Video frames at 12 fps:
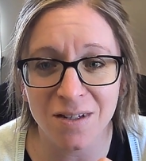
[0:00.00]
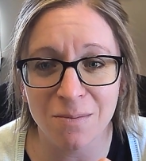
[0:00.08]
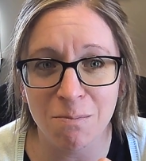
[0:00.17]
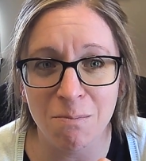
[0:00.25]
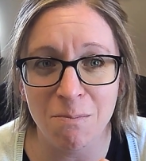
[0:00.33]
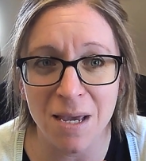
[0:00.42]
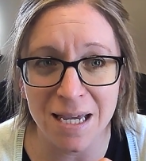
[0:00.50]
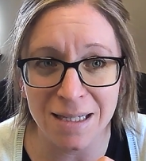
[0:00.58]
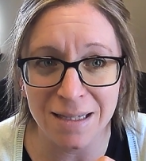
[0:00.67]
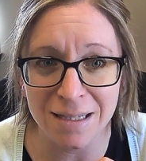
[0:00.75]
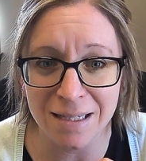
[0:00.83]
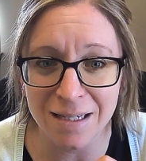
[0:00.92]

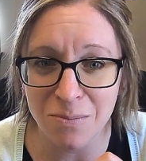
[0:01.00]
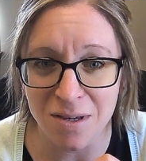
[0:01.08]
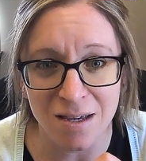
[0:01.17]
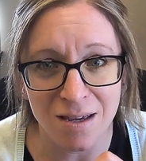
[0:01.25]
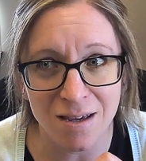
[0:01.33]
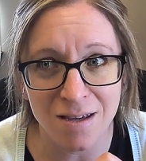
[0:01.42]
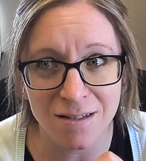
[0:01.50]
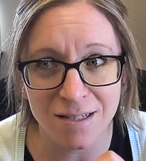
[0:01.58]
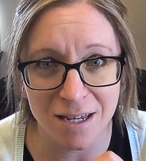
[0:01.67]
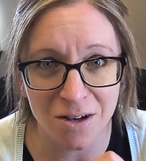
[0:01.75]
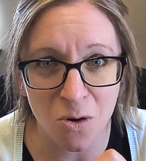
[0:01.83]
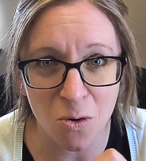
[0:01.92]
mainly being
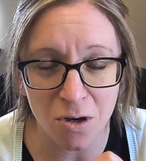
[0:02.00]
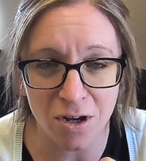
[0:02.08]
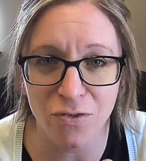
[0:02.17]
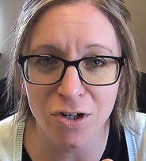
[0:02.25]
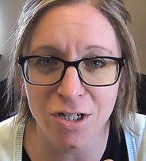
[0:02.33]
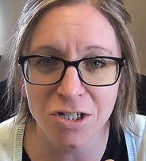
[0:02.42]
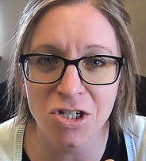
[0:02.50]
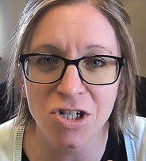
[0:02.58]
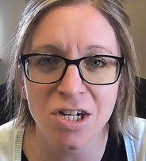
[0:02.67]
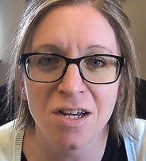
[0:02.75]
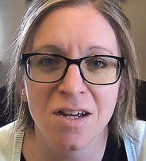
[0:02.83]
sinkhole coverage.